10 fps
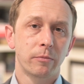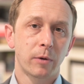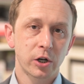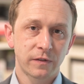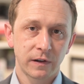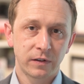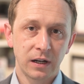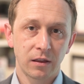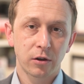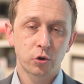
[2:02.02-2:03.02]
on March
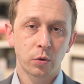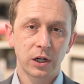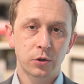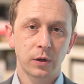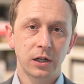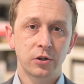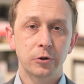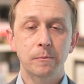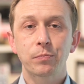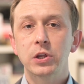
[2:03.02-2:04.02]
15,
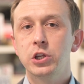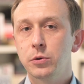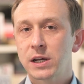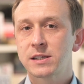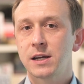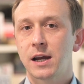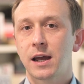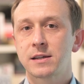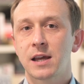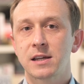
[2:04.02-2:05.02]
2022,
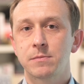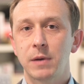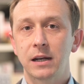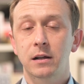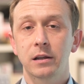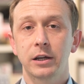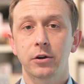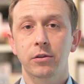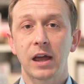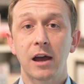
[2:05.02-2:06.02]
USCIS has made
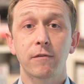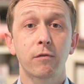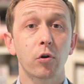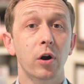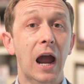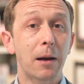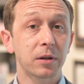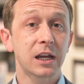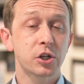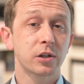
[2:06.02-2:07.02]
clear that for
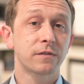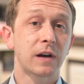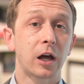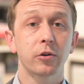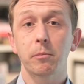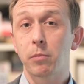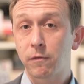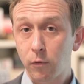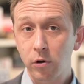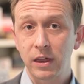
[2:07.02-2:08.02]
applications filed
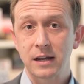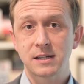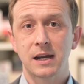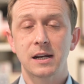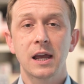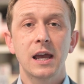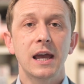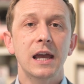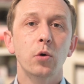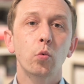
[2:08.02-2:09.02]
before that date,
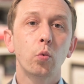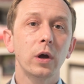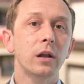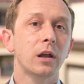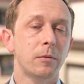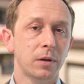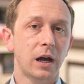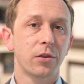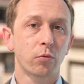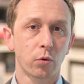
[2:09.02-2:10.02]
it will
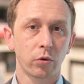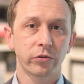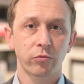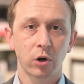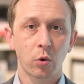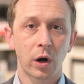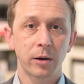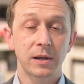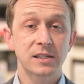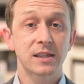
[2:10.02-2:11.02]
apply the rules and
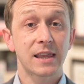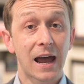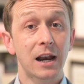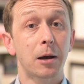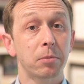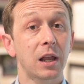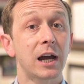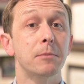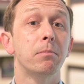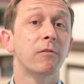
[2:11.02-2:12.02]
requirements that
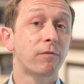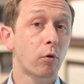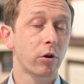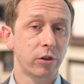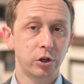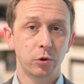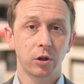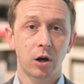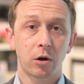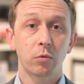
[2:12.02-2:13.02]
applied before the new
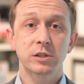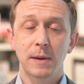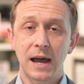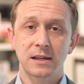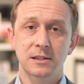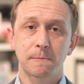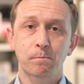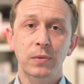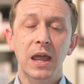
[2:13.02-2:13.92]
law was passed.